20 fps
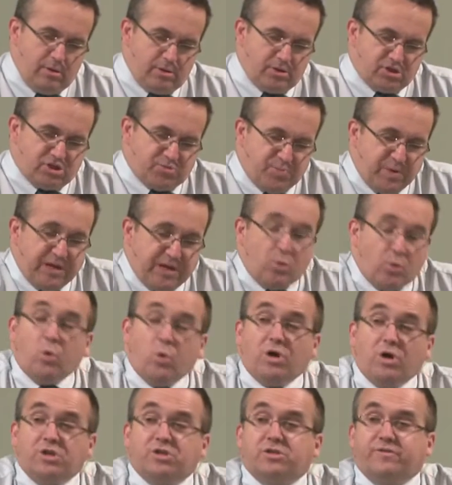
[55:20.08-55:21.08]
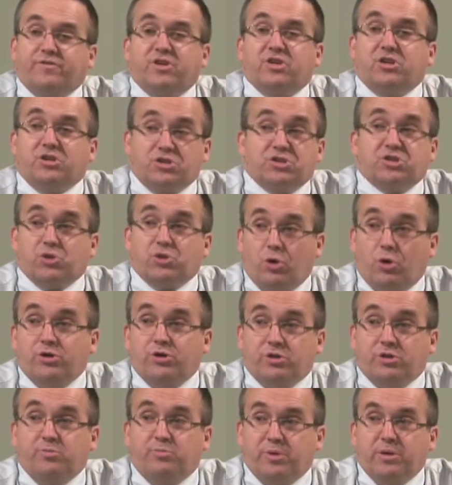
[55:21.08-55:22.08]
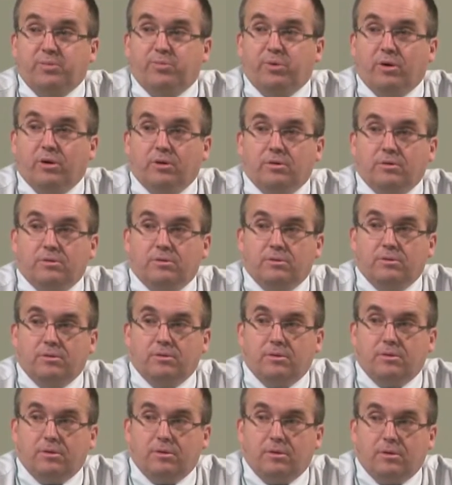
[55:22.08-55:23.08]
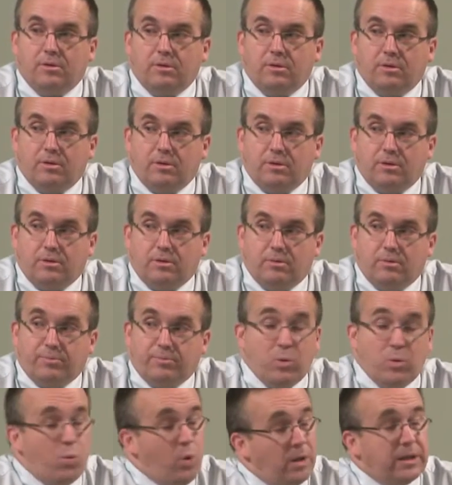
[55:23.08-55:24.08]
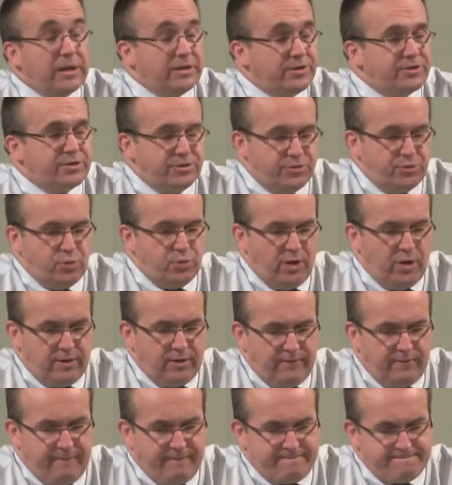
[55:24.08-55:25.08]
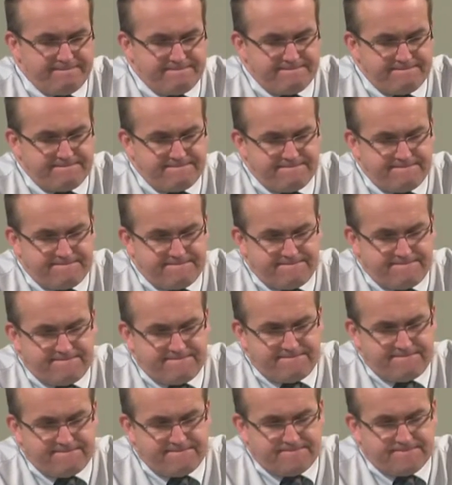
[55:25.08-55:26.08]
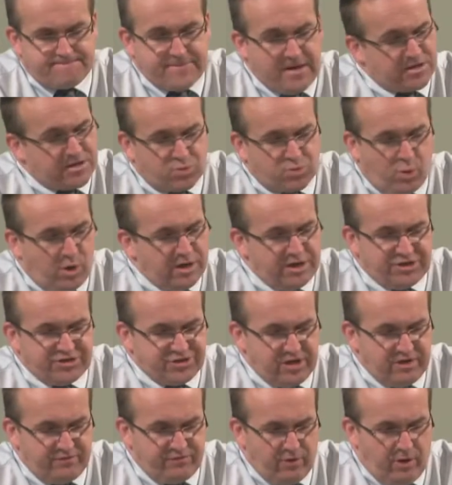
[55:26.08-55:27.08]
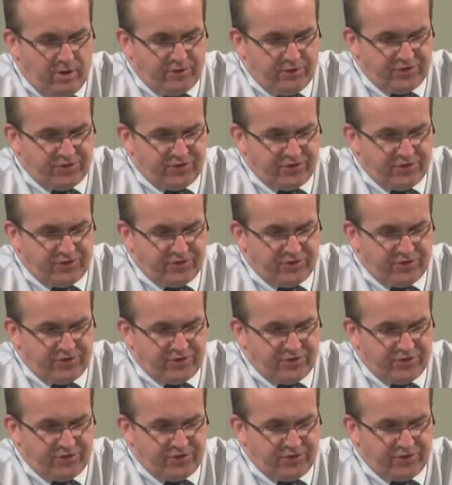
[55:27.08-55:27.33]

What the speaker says: Speak words of concern to people. Be willing to do it. That's why he saved us.